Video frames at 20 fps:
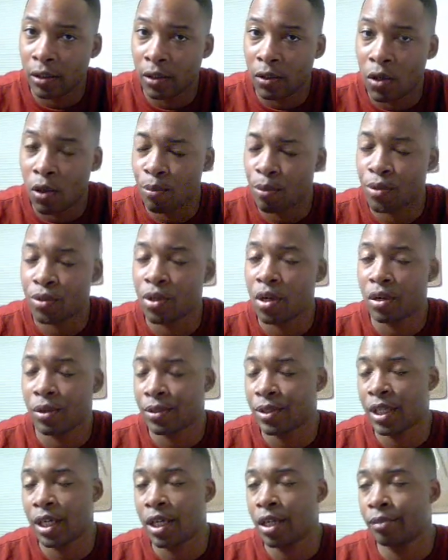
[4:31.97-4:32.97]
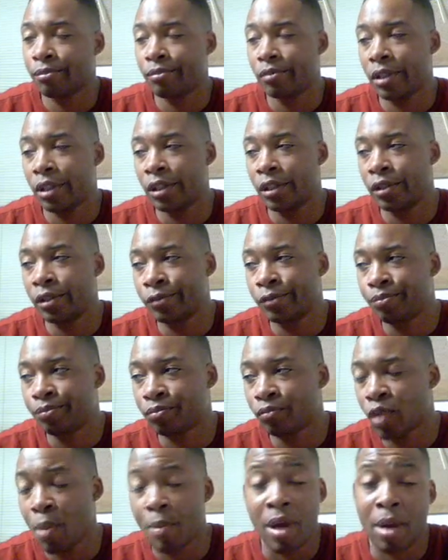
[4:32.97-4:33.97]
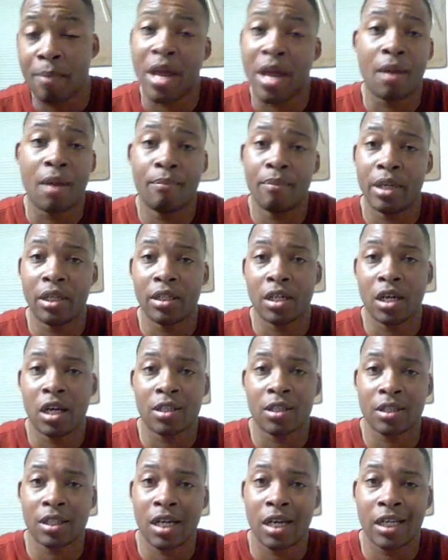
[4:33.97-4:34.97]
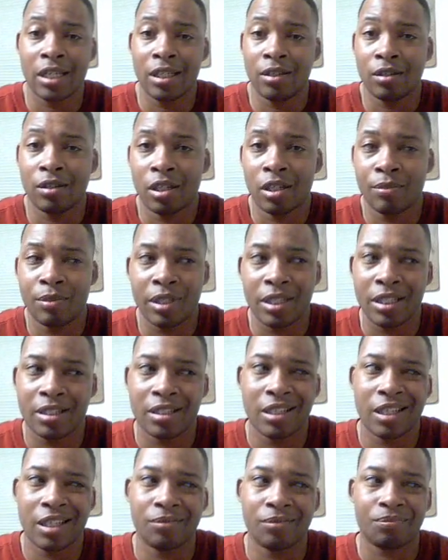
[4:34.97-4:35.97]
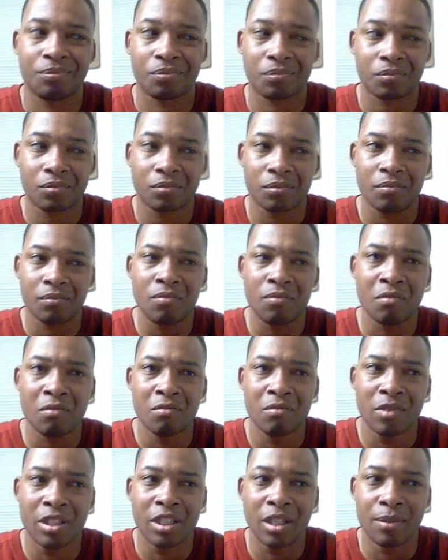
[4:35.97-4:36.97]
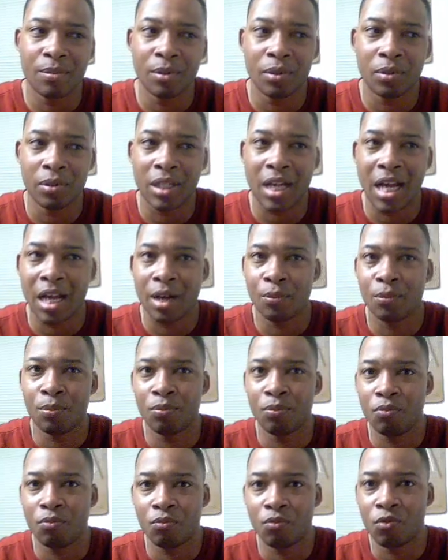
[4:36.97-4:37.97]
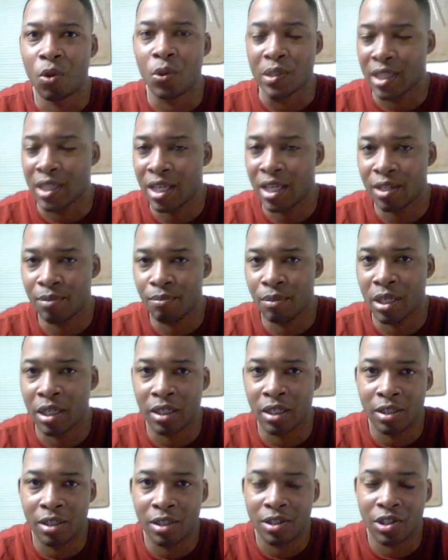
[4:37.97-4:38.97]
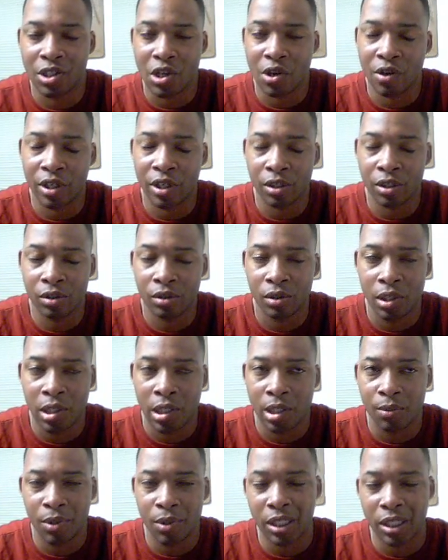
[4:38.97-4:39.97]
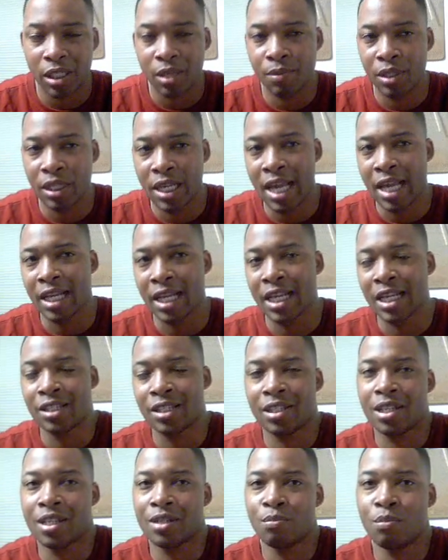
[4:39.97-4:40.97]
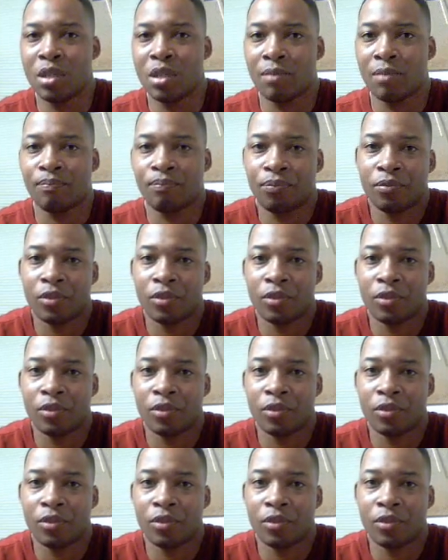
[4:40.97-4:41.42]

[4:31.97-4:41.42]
almost all the time. And I mean, I'm not a big Nas guy either. I mean, he's not the typical guy rotating my stereo. But I mean, hey, that's just me,